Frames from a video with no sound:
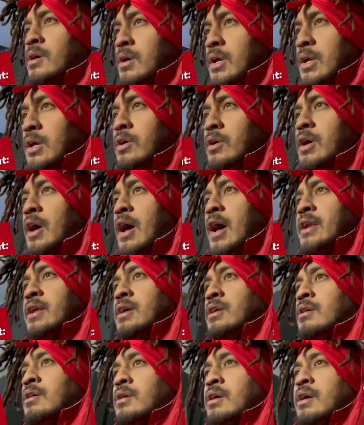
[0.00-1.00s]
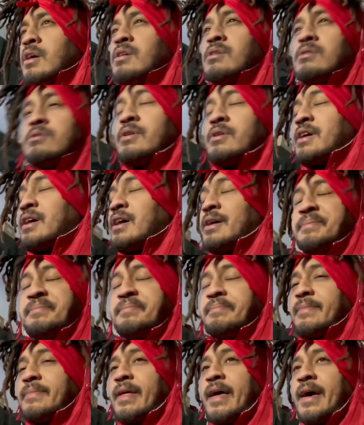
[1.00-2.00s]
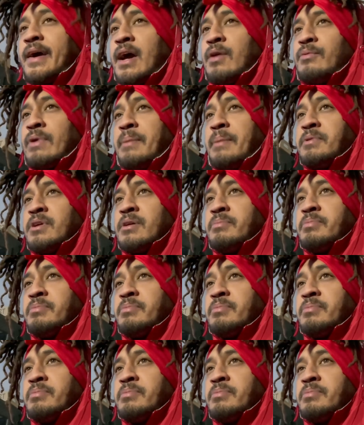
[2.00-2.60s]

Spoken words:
Got it. Okay, so I got wrapped up in